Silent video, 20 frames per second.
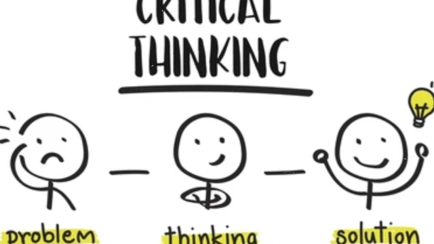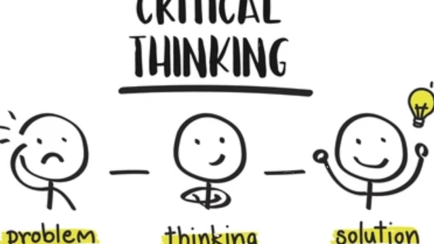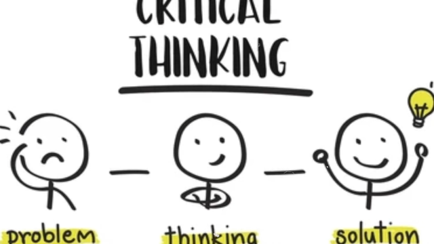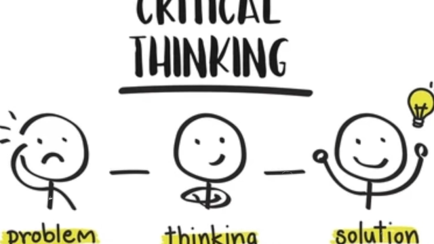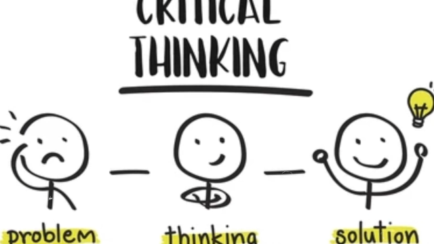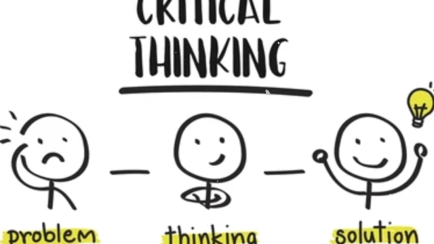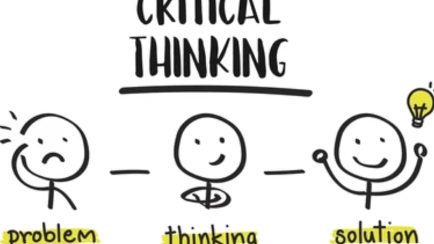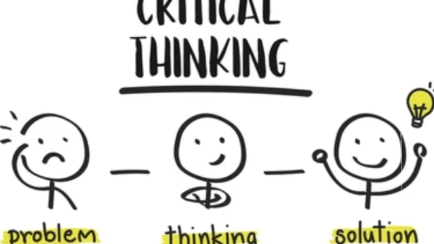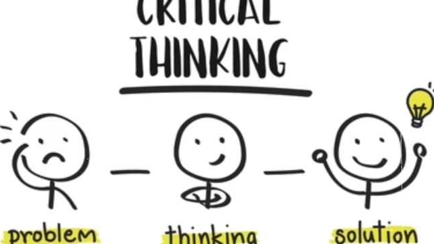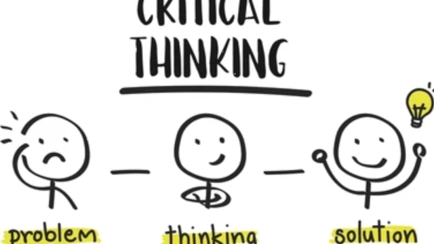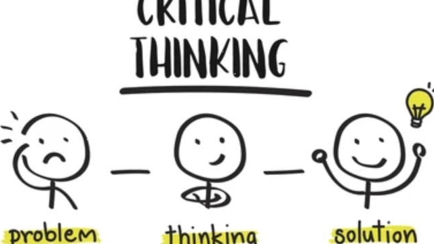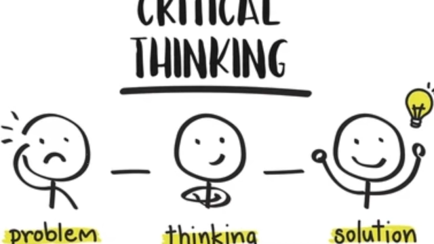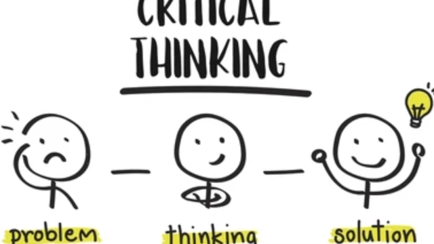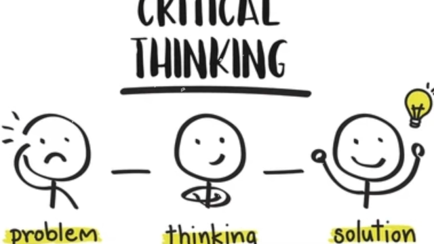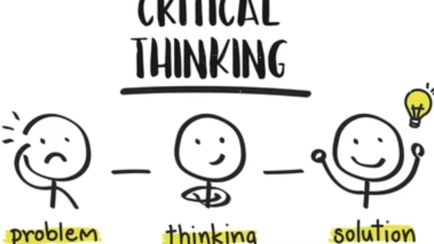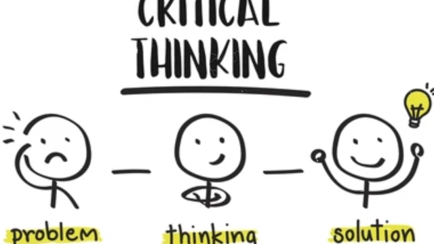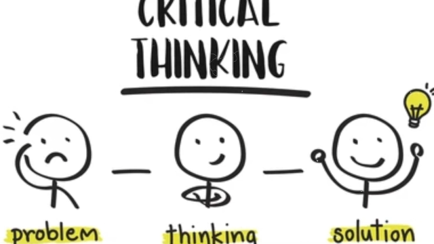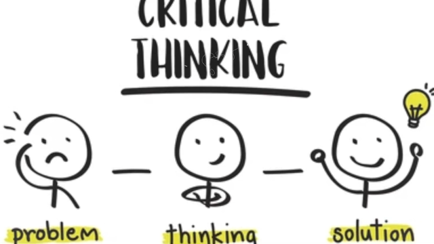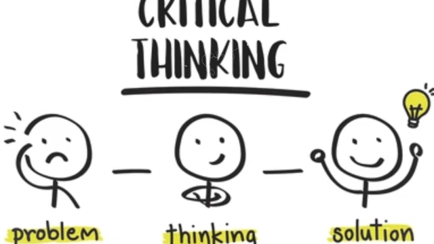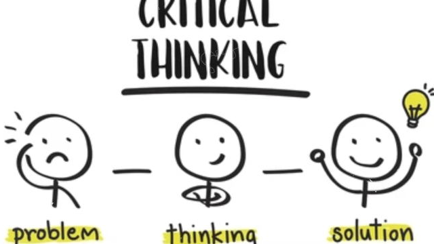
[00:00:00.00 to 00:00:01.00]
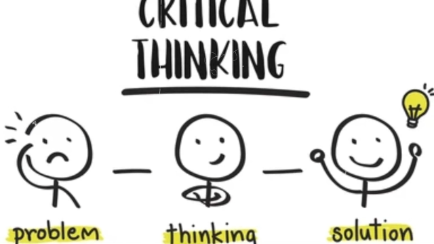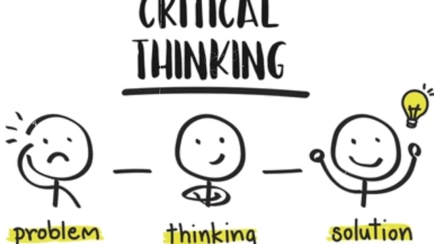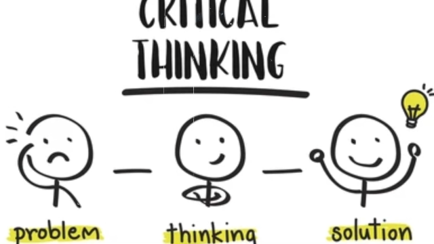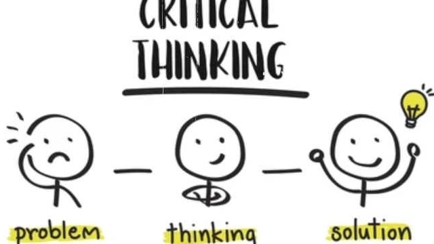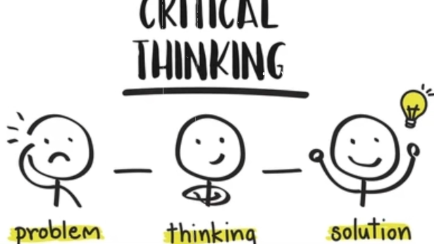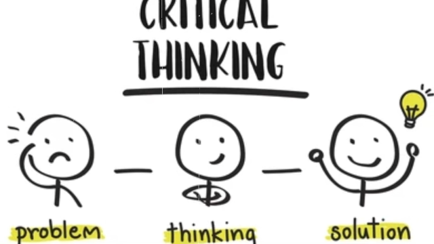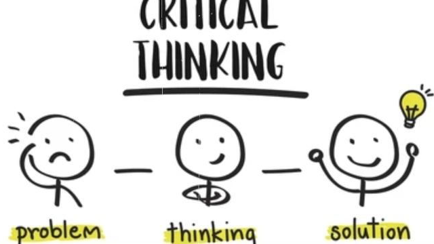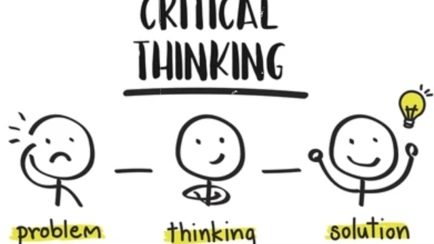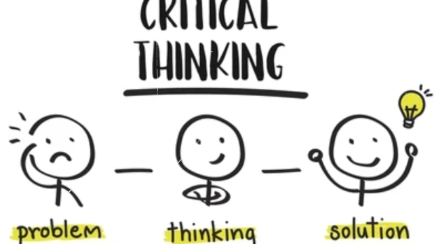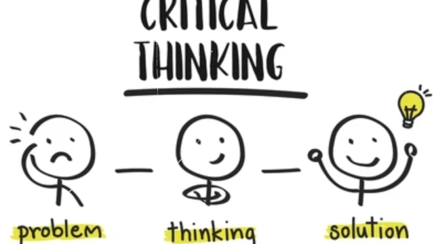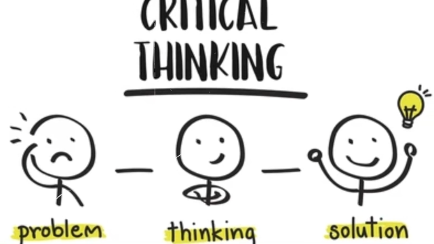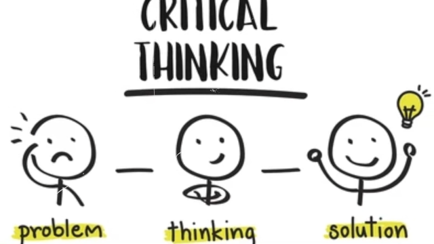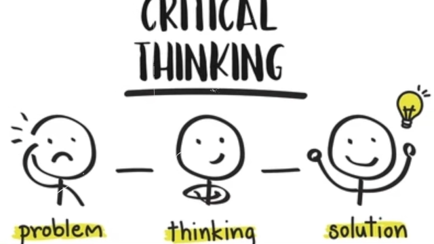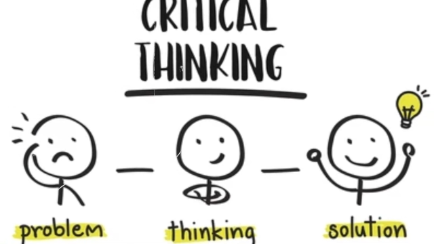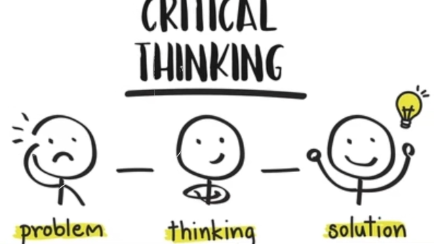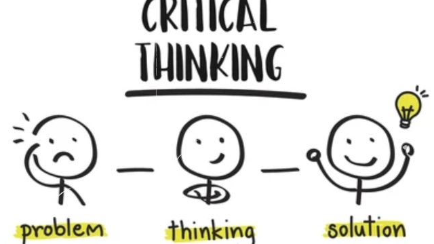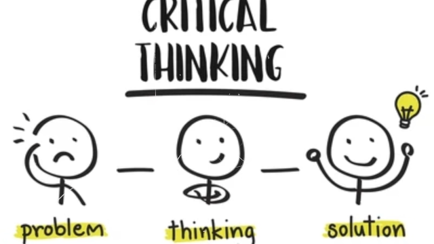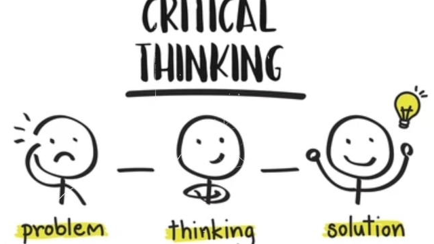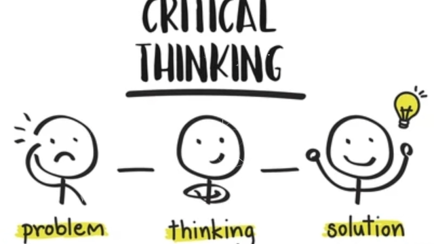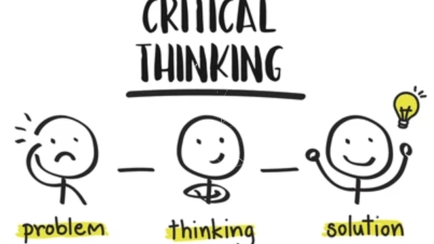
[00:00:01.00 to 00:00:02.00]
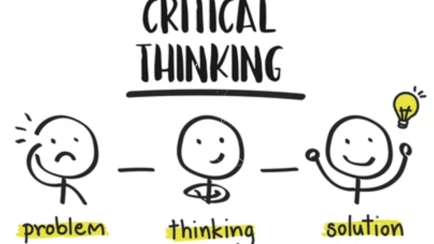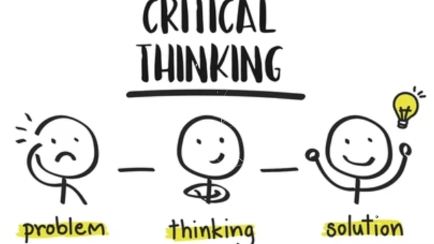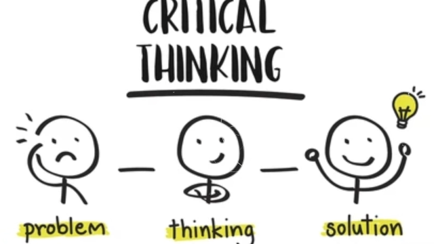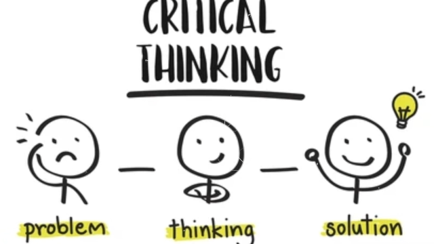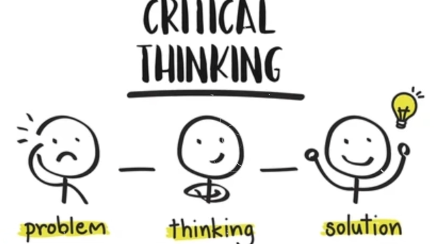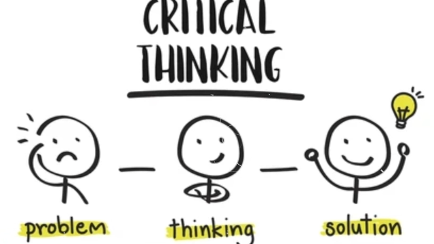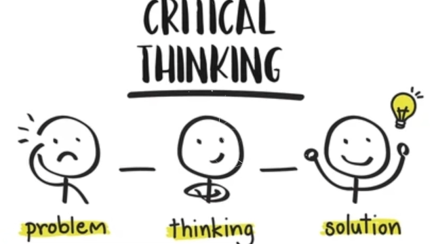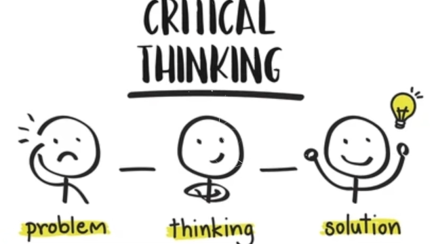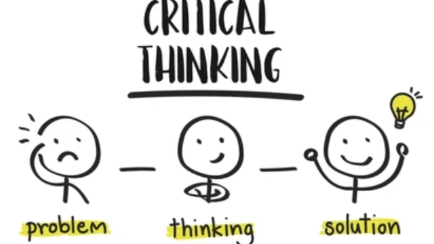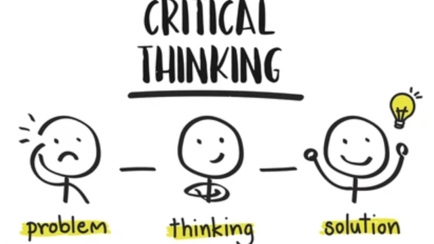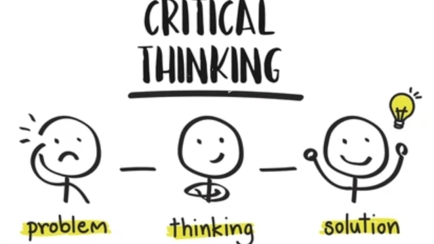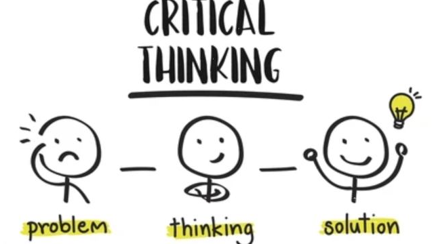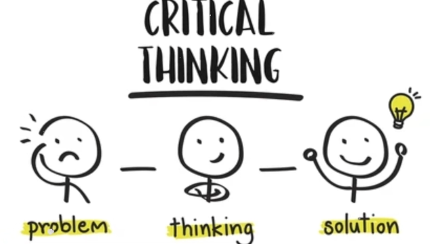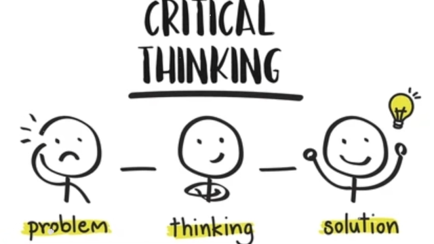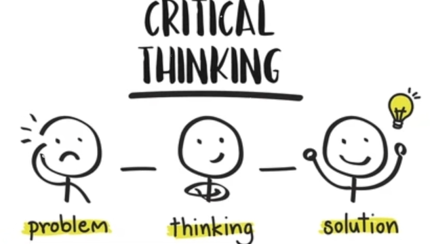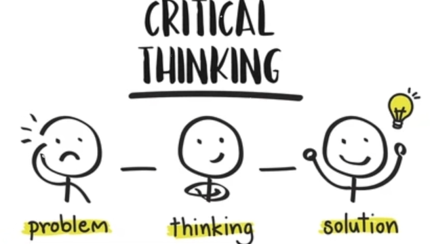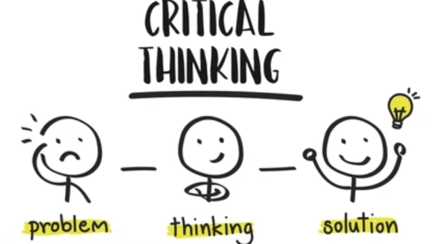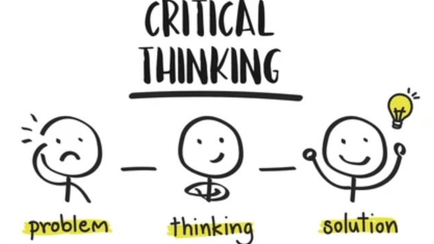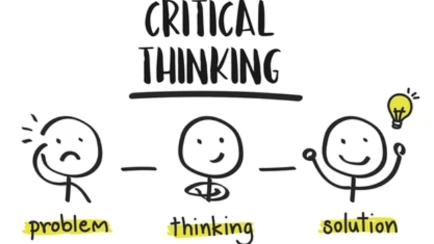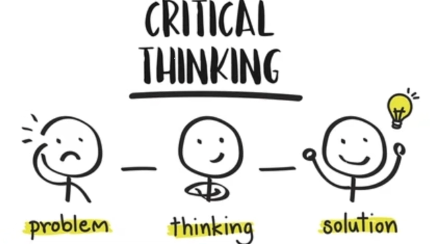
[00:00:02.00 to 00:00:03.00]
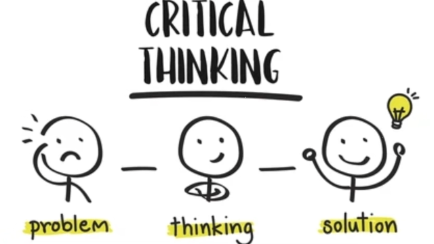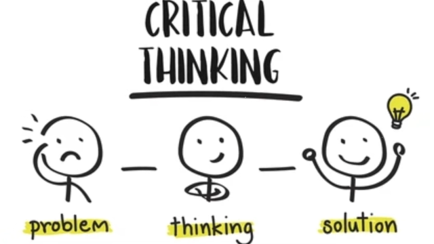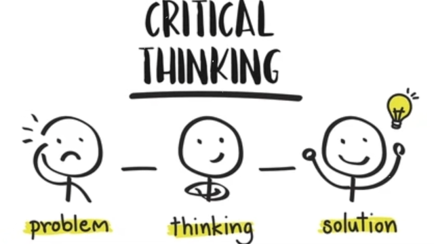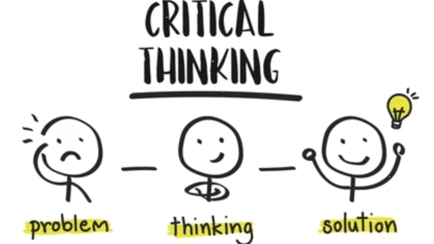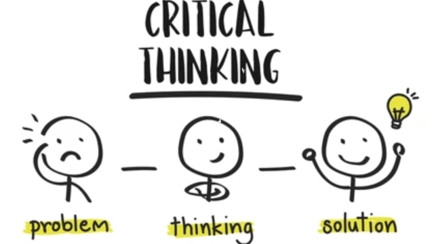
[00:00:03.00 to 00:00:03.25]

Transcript: [unreadable: no face in view]